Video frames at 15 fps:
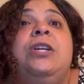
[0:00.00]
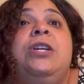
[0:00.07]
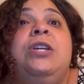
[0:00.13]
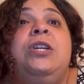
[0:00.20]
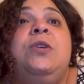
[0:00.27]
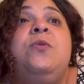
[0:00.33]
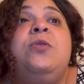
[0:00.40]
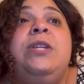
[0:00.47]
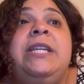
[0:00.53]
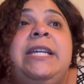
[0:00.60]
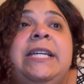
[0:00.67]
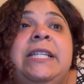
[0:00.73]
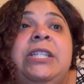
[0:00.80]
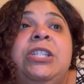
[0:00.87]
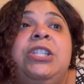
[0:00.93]
You
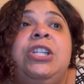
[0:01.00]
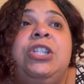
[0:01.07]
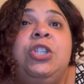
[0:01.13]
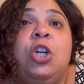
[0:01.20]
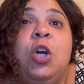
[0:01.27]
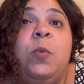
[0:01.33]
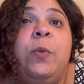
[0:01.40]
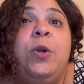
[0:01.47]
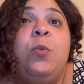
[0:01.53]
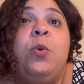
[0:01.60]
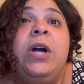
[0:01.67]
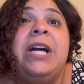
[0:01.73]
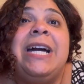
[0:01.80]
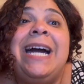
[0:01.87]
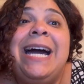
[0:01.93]
need to determine
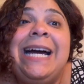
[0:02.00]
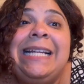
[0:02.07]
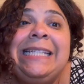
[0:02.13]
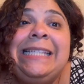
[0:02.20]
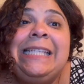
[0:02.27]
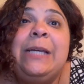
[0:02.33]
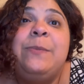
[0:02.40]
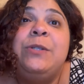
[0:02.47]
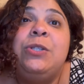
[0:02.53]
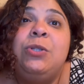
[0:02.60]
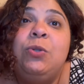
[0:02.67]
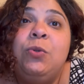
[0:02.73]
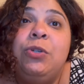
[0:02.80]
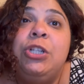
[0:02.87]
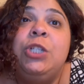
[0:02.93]
what concepts
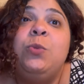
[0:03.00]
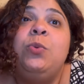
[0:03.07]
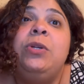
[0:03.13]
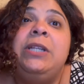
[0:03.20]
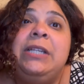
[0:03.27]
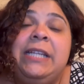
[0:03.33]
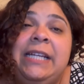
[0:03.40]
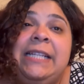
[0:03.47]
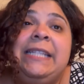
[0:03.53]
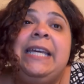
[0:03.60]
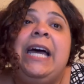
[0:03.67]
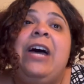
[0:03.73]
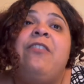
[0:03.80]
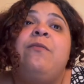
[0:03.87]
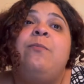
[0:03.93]
students will need to
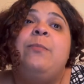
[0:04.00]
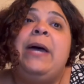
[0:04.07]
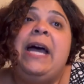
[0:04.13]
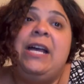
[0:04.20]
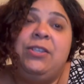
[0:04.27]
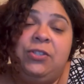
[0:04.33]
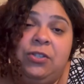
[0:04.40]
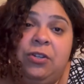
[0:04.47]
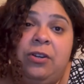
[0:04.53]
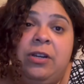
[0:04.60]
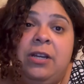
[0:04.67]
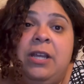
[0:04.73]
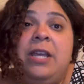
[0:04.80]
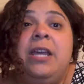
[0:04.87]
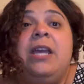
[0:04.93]
have mastered
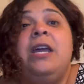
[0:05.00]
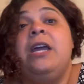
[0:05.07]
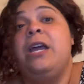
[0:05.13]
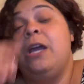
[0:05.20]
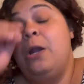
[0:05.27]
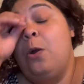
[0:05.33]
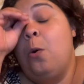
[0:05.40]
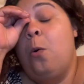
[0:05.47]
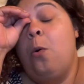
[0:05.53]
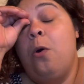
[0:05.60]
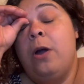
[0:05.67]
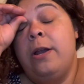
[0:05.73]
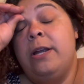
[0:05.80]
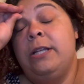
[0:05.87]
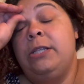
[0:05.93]
in
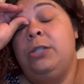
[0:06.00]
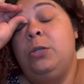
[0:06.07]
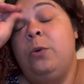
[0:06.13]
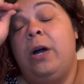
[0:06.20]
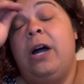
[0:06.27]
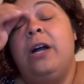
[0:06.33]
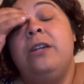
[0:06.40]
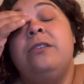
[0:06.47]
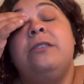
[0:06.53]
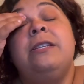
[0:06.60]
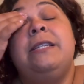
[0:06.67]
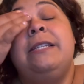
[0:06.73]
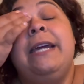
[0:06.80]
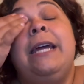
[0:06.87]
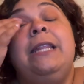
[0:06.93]
order to
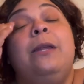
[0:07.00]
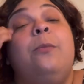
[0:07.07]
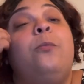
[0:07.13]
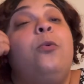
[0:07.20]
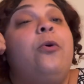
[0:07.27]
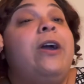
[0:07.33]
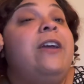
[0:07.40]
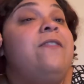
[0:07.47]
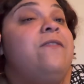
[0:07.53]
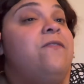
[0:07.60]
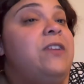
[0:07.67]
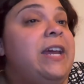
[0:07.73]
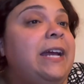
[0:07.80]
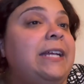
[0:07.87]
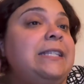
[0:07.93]
understand the more
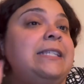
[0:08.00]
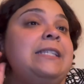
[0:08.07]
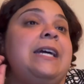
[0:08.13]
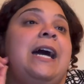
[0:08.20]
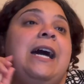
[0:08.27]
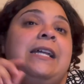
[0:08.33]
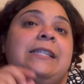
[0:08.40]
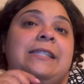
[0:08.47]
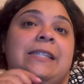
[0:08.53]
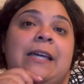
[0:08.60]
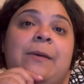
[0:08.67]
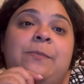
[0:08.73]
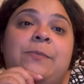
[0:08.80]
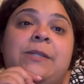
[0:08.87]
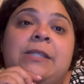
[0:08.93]
advanced
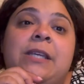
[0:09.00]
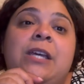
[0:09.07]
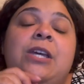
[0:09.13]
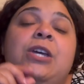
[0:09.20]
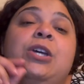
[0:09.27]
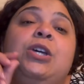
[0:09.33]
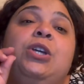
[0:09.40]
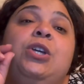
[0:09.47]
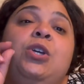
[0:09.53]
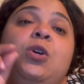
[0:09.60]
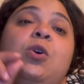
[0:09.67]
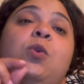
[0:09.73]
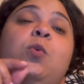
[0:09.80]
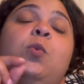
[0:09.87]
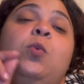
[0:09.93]
concepts
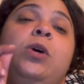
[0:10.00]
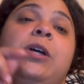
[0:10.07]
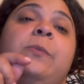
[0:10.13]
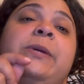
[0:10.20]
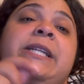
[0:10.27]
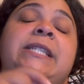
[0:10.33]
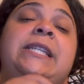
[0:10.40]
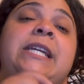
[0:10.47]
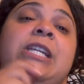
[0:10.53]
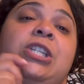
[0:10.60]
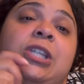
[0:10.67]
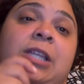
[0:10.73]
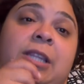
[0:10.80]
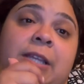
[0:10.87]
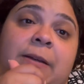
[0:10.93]
you will be
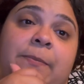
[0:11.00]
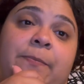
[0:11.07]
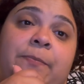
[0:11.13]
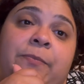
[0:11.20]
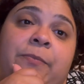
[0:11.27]
teaching them.